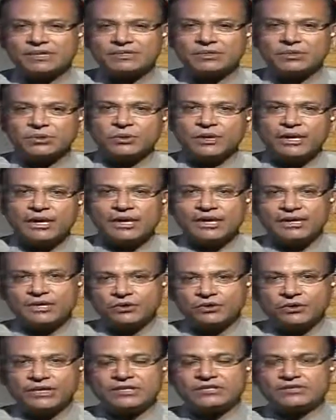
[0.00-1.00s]
So
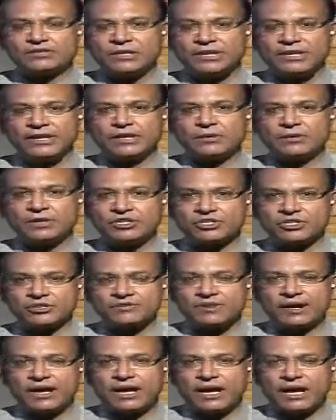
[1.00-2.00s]
it's really a question
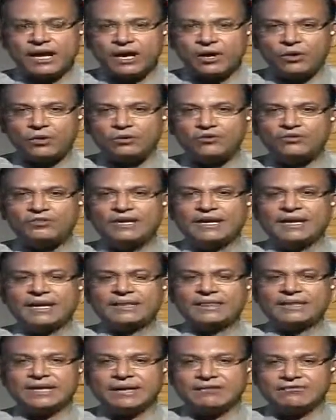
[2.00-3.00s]
of how we
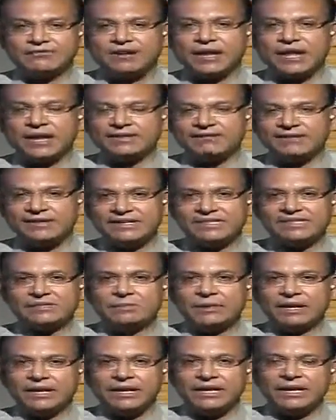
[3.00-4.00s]
get that flywheel
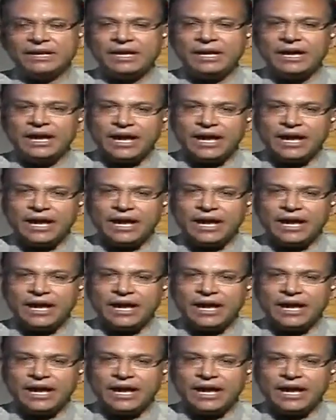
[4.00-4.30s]
spinning,